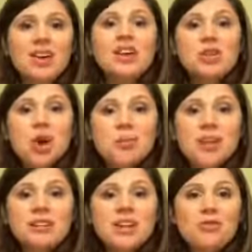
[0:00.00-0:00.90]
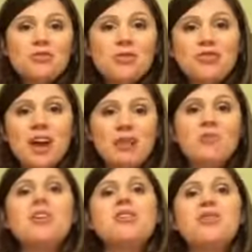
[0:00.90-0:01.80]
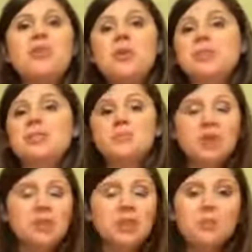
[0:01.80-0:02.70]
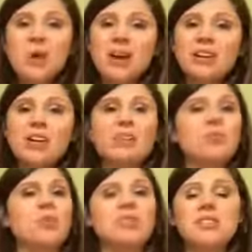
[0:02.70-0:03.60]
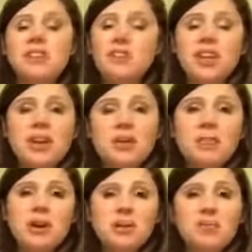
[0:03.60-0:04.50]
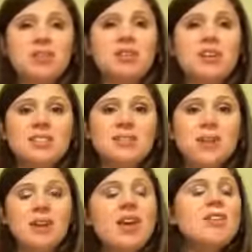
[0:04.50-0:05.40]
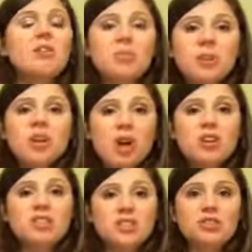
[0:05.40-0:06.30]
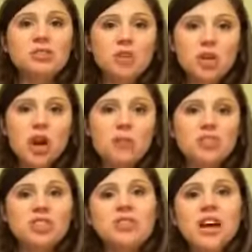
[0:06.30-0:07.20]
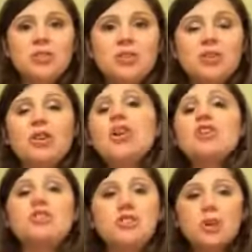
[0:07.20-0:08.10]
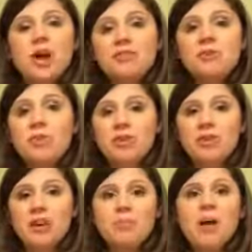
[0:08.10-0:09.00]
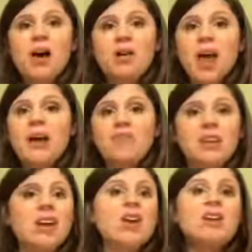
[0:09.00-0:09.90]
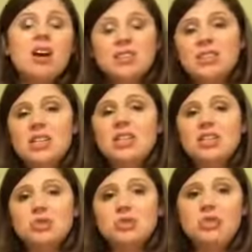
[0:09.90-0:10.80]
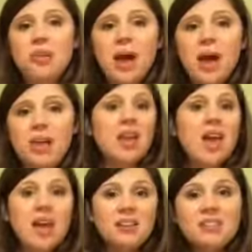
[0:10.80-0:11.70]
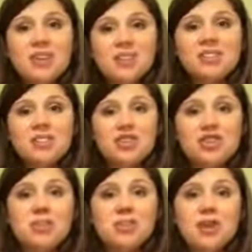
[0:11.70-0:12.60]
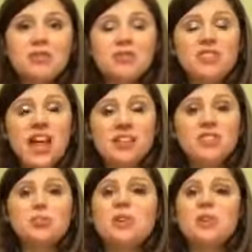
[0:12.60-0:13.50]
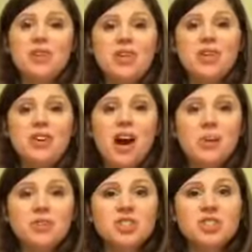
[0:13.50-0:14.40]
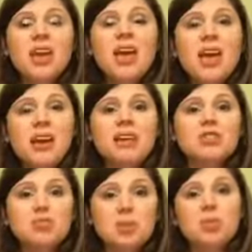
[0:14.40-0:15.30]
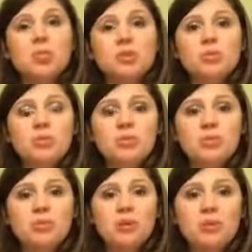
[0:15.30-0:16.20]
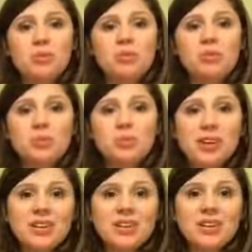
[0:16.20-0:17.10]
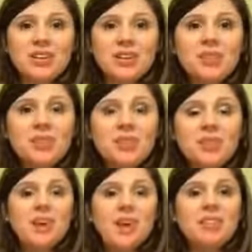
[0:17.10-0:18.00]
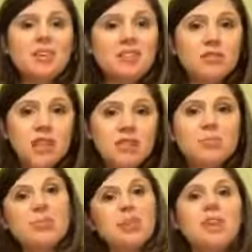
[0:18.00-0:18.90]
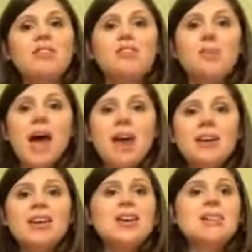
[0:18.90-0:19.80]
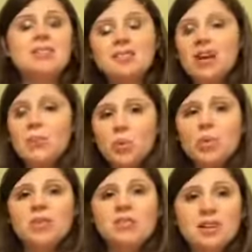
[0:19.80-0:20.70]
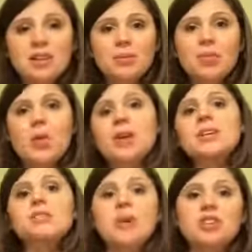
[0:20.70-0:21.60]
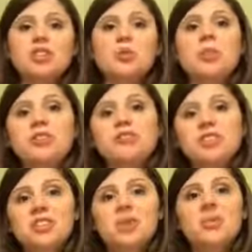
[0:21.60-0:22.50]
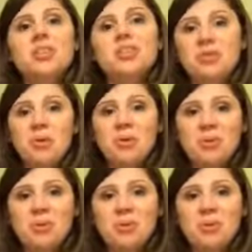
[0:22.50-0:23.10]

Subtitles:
So I hope that's helpful for anyone who is currently pregnant or considering getting pregnant with an ostomy. There really are still some good options out there. You don't have to worry about having constant issues with your bag. I have found the SenSura Mio Flex to be a very good option, and it has really worked with me throughout the course of this pregnancy. I think the flexibility of the bag is its #1 selling point, especially when you're dealing with the growing